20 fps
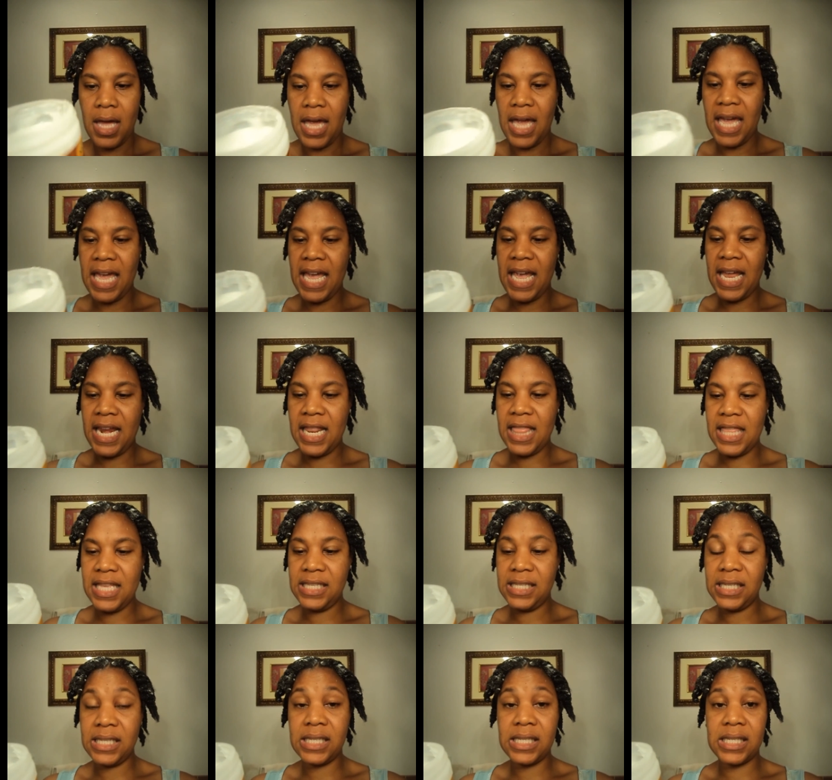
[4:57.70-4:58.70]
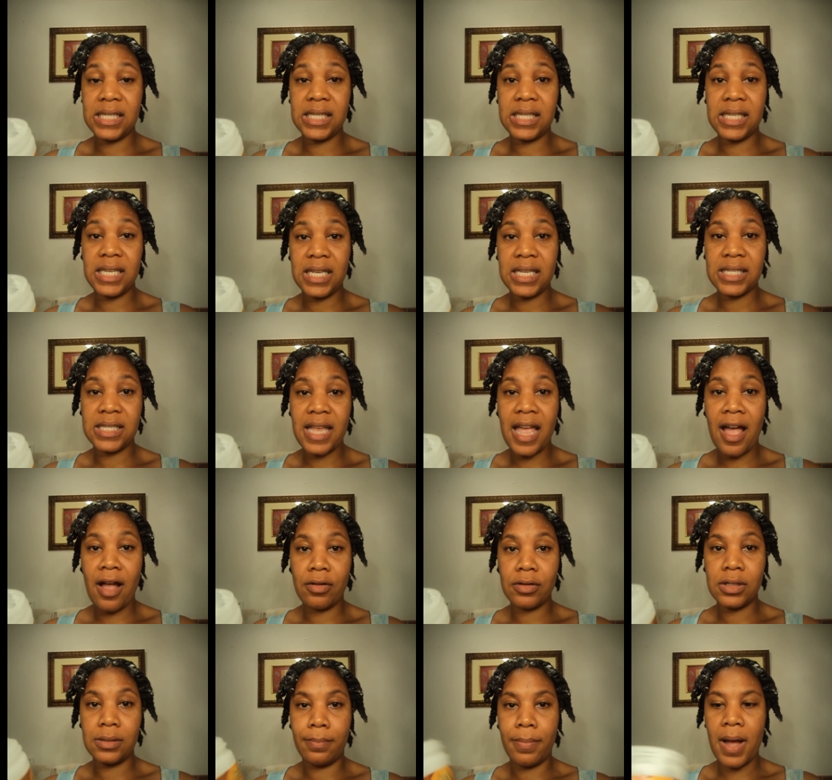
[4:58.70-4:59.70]
And this is a six
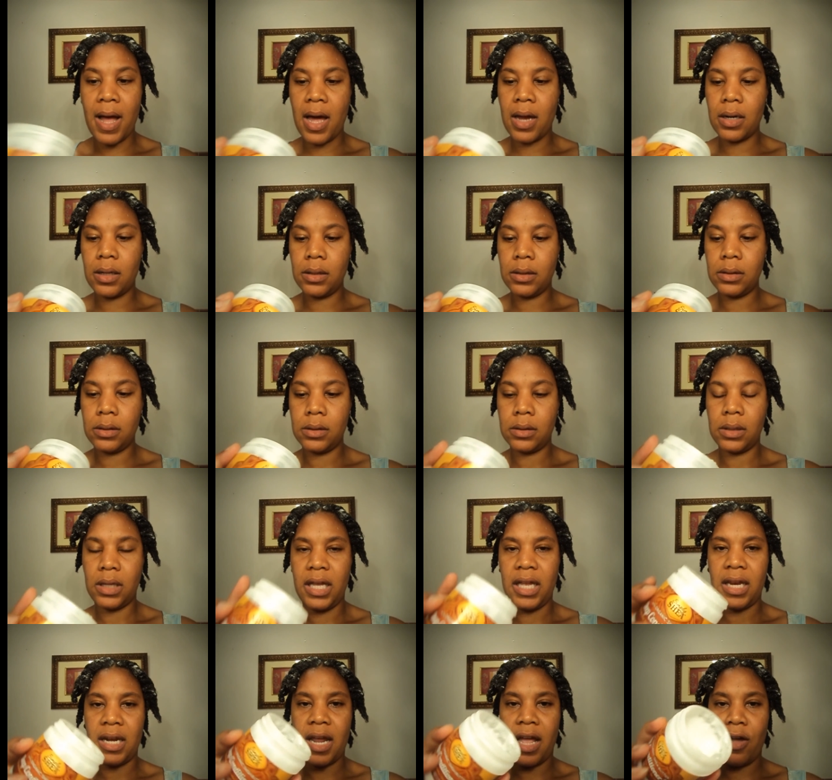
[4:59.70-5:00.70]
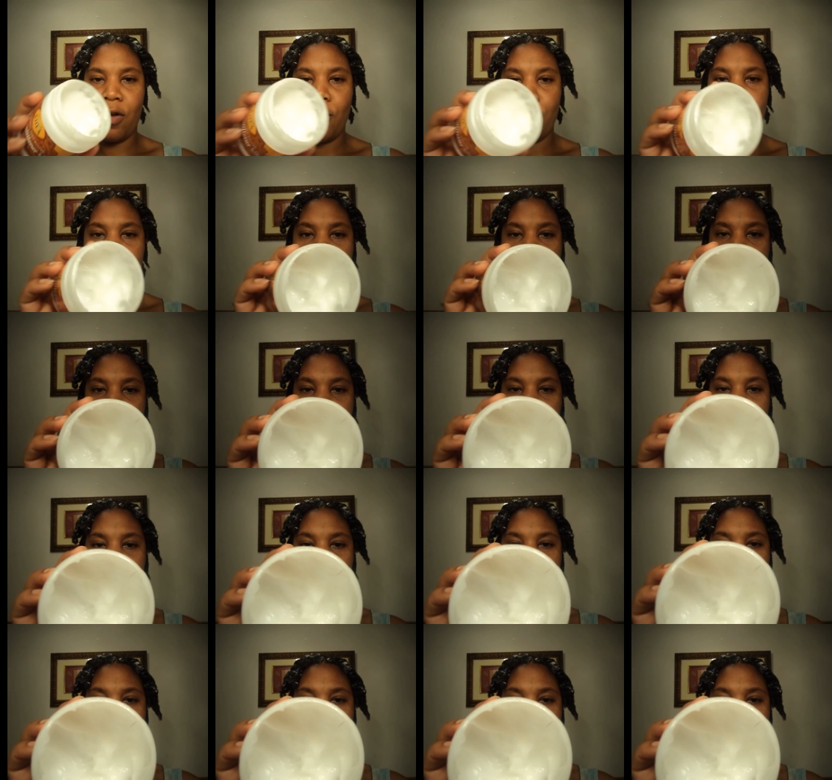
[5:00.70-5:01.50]
ounce bottle, and I hope you can see